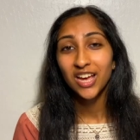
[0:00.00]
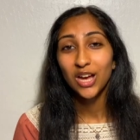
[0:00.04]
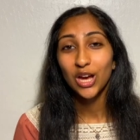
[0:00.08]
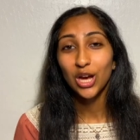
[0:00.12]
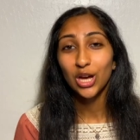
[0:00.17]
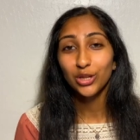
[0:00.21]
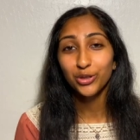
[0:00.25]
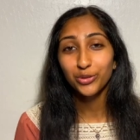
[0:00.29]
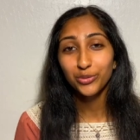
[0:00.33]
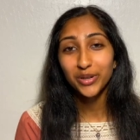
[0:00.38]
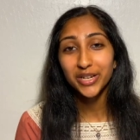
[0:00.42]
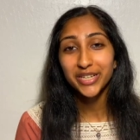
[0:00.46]

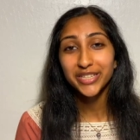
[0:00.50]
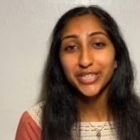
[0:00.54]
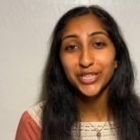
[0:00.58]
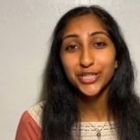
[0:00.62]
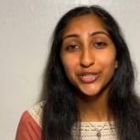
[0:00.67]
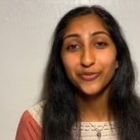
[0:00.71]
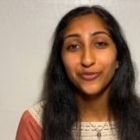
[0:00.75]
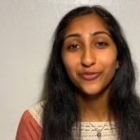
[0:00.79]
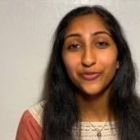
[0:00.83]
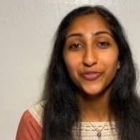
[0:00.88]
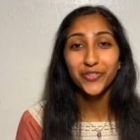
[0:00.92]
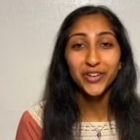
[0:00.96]
Otherwise, it's
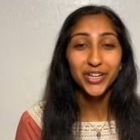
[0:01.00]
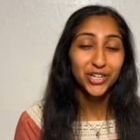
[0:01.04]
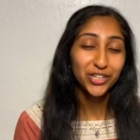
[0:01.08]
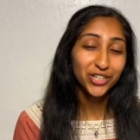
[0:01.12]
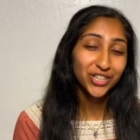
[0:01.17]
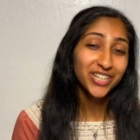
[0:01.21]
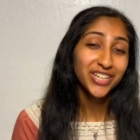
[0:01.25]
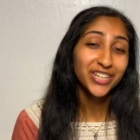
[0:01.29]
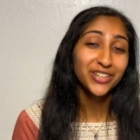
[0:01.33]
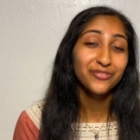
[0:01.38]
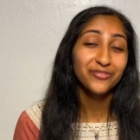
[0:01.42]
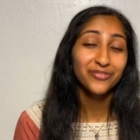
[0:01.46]

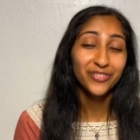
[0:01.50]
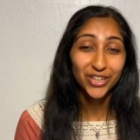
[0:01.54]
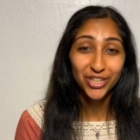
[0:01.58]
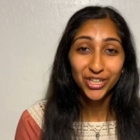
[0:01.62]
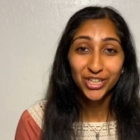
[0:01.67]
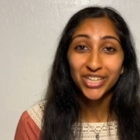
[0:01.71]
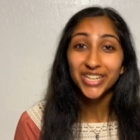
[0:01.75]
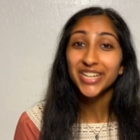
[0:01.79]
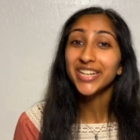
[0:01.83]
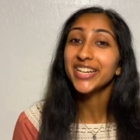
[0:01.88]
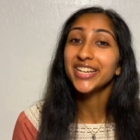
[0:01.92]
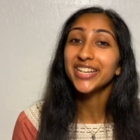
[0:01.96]
very,
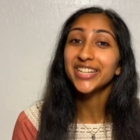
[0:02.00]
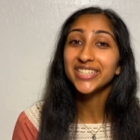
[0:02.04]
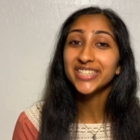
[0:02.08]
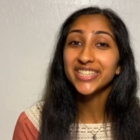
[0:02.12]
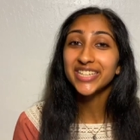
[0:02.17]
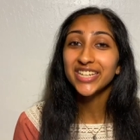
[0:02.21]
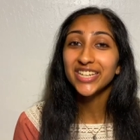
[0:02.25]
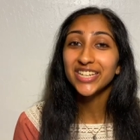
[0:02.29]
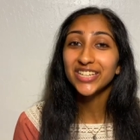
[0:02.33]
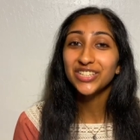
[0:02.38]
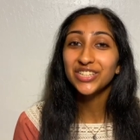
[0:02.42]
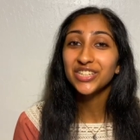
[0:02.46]
very
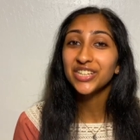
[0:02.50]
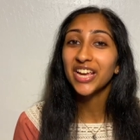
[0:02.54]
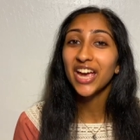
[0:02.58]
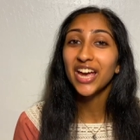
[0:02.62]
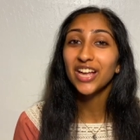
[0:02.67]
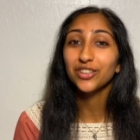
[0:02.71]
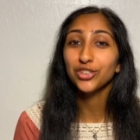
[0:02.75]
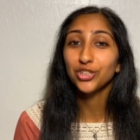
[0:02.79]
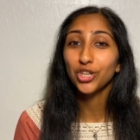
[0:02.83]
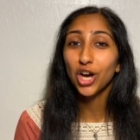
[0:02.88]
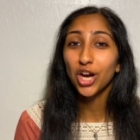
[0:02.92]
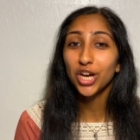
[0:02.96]
easy to
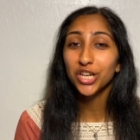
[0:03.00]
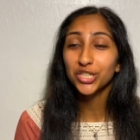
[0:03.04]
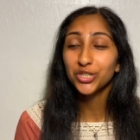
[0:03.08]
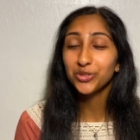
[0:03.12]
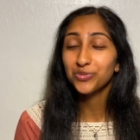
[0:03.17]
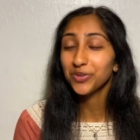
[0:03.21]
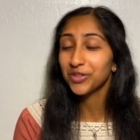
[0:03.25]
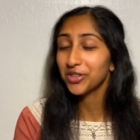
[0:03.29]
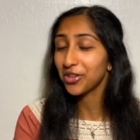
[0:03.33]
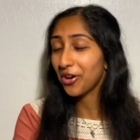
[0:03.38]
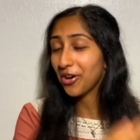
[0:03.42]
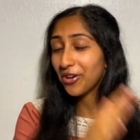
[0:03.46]
get lost
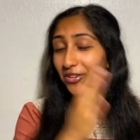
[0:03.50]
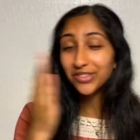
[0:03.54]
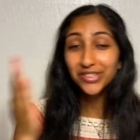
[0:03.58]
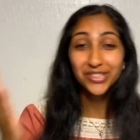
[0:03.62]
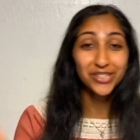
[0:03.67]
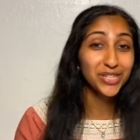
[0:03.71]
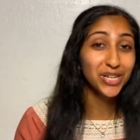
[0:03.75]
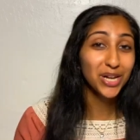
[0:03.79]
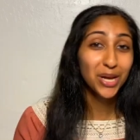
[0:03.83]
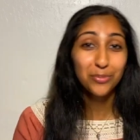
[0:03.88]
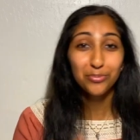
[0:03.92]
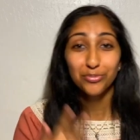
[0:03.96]
with all the
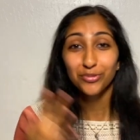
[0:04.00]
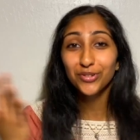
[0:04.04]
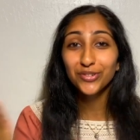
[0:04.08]
number